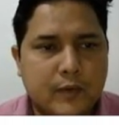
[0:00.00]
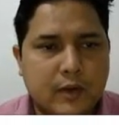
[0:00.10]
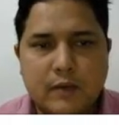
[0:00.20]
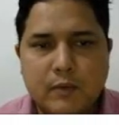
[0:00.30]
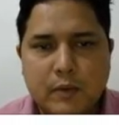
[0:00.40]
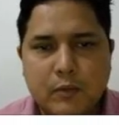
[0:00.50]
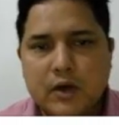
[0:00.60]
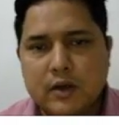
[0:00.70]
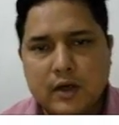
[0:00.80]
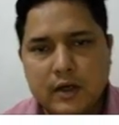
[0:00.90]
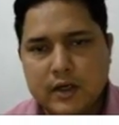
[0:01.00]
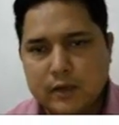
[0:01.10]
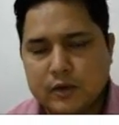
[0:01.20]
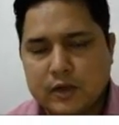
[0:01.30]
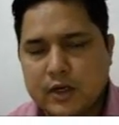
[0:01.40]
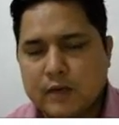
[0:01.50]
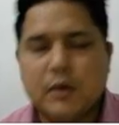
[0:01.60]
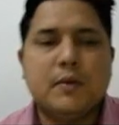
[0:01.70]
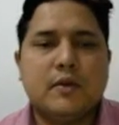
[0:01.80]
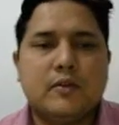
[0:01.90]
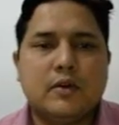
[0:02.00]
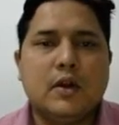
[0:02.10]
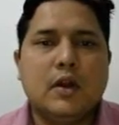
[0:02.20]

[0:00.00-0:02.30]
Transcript: right people at the right time for the right purpose.